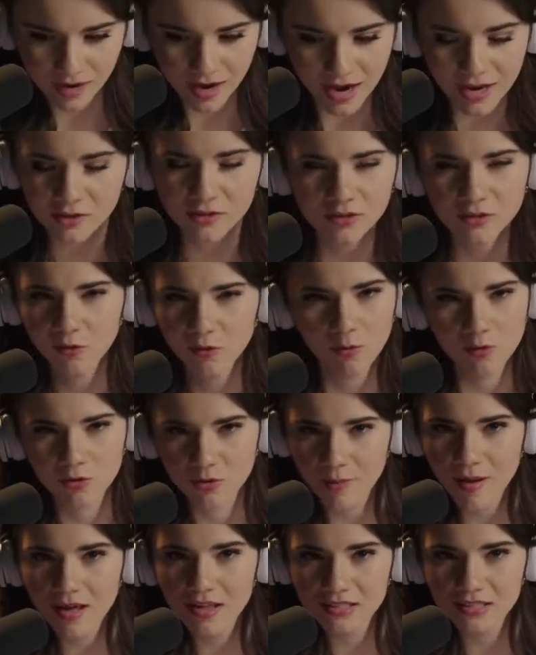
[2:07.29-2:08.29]
I don't agree with
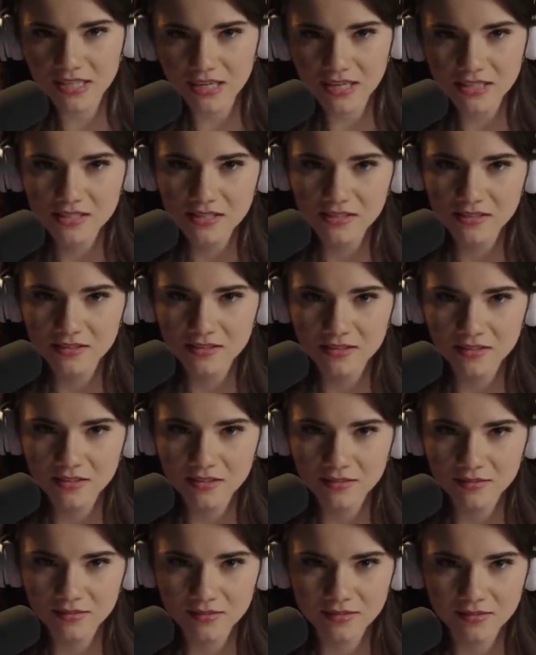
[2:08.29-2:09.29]
her politics.
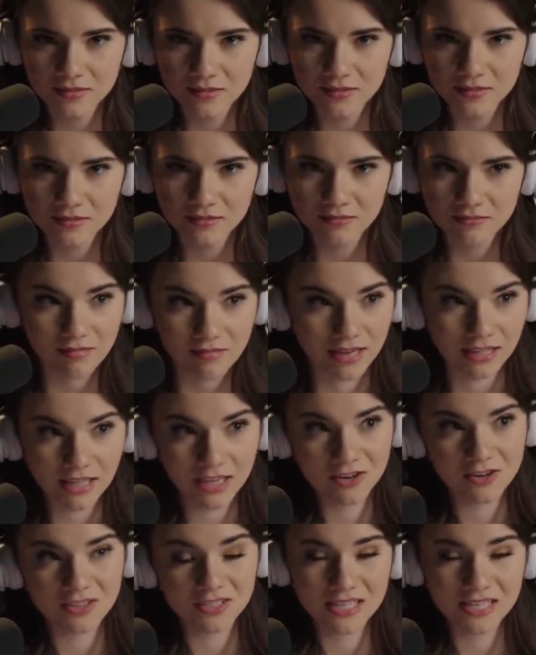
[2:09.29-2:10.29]
I
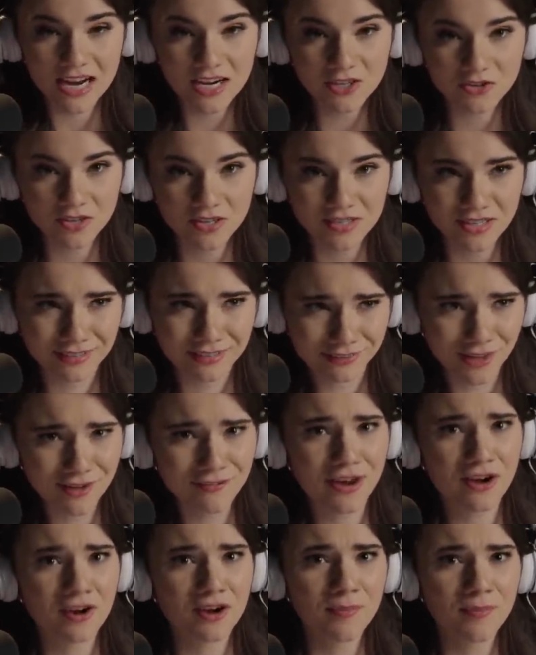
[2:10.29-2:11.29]
like her as an actress. I
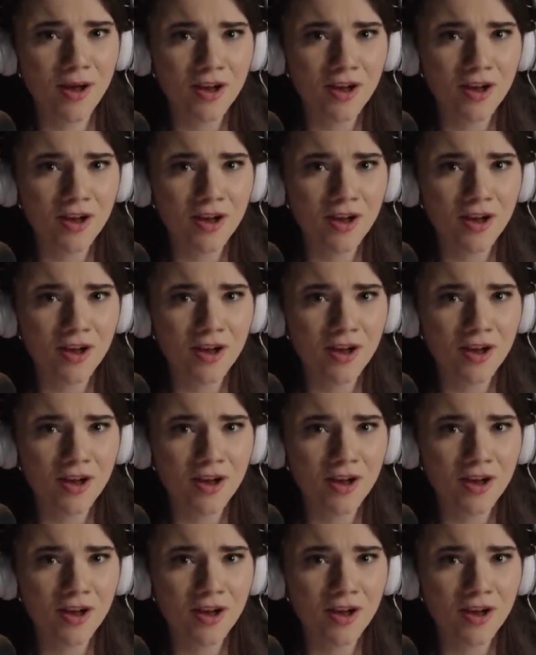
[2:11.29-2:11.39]
love Harry